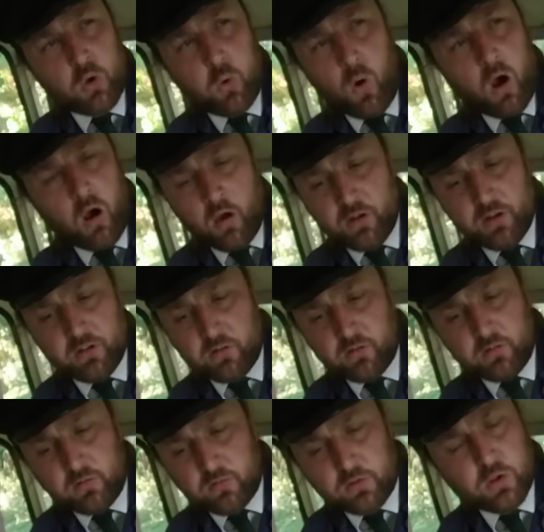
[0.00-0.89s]

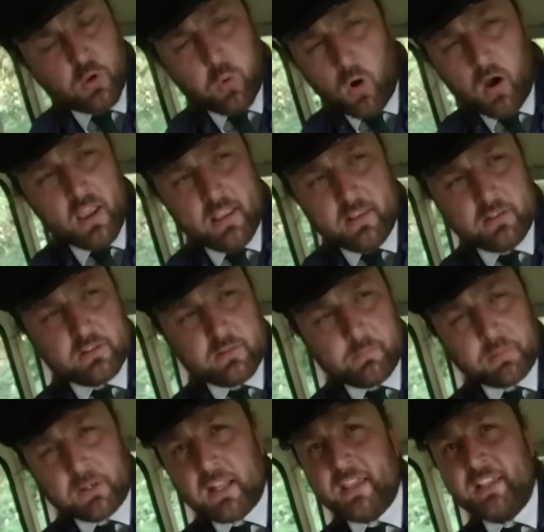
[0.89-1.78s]
can't
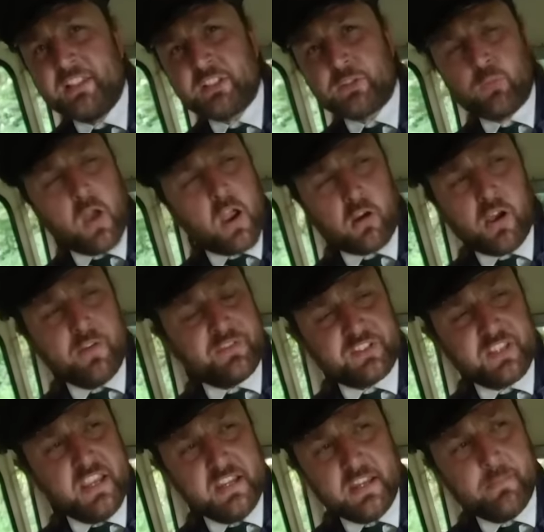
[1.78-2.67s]
quite place where I've
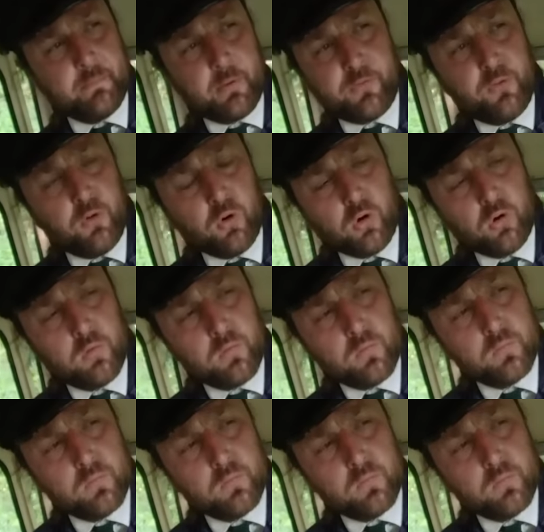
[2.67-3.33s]
seen him before.